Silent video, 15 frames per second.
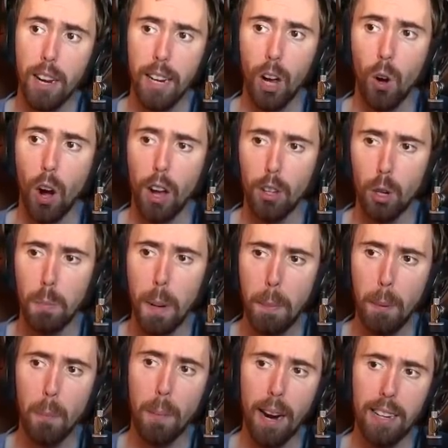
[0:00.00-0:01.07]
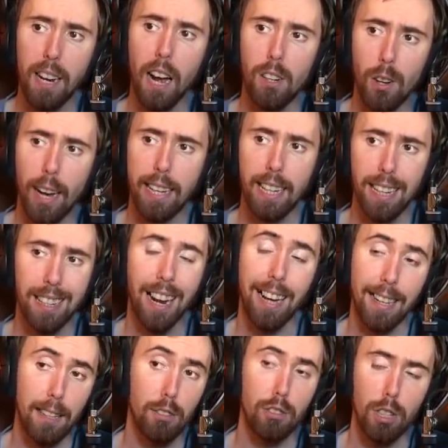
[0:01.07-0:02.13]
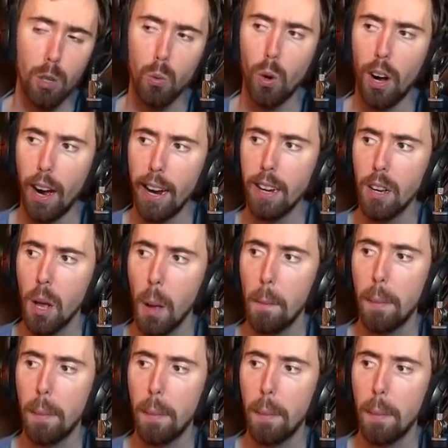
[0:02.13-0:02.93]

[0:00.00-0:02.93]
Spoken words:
Now, other people might not like it, and I can see why.